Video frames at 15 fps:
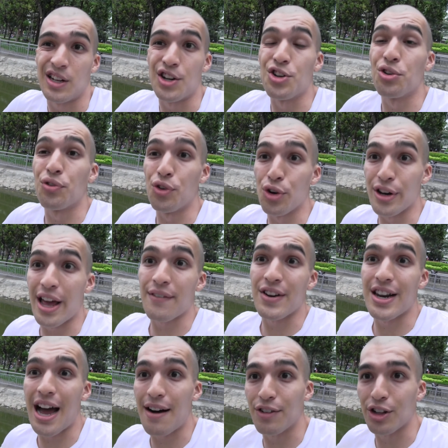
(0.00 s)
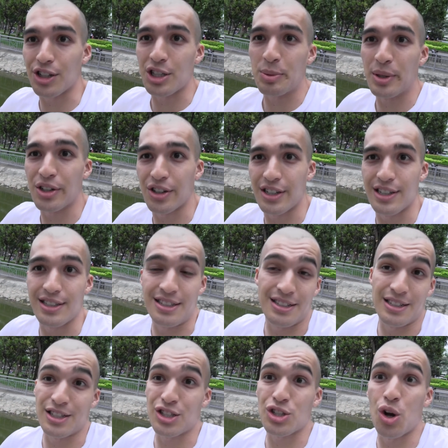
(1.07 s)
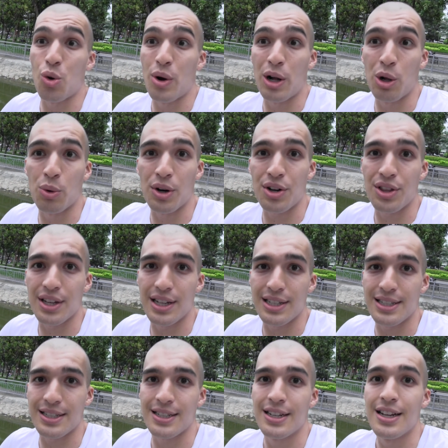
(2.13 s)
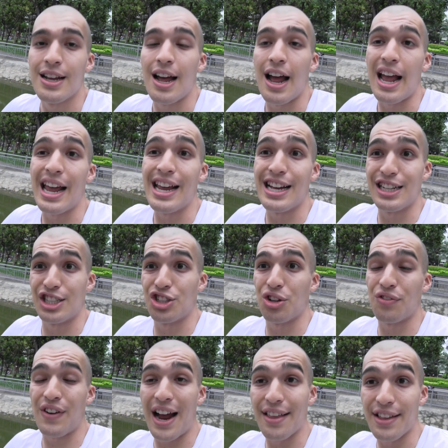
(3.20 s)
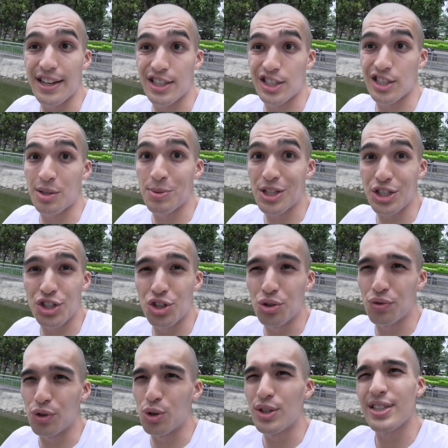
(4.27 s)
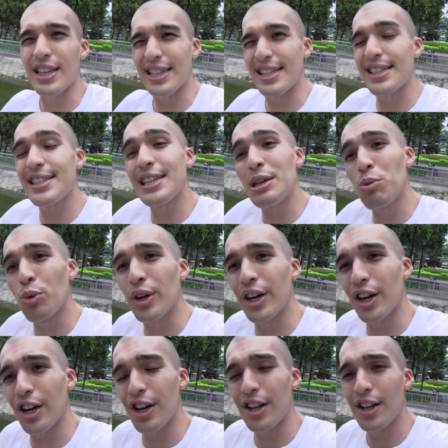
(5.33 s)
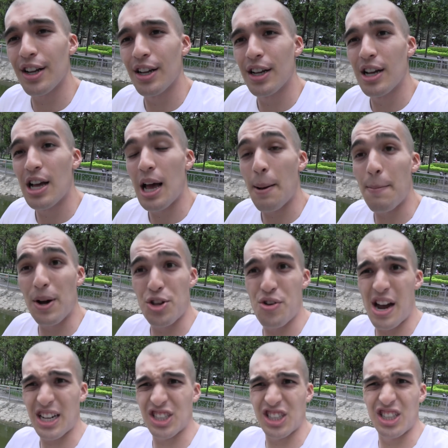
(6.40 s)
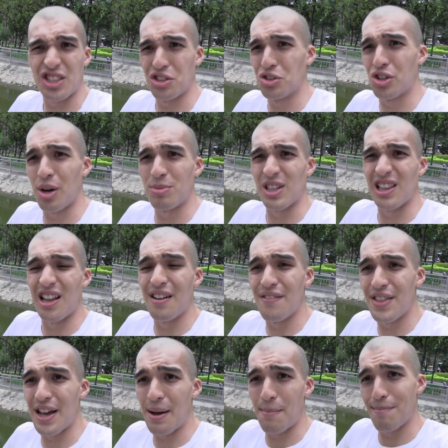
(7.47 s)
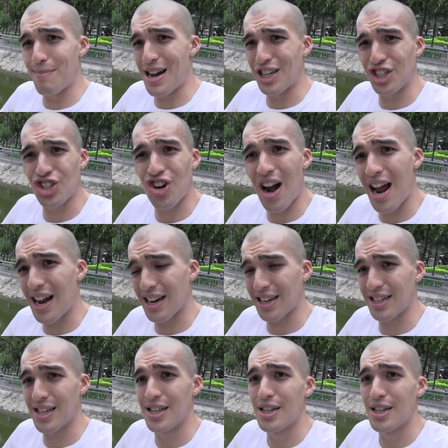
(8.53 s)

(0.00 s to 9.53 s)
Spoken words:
a new food and have a novel experience, it's so well worth it. And you'll find that some of these new foods, they seem weird, but you come to love them. Bun Trang,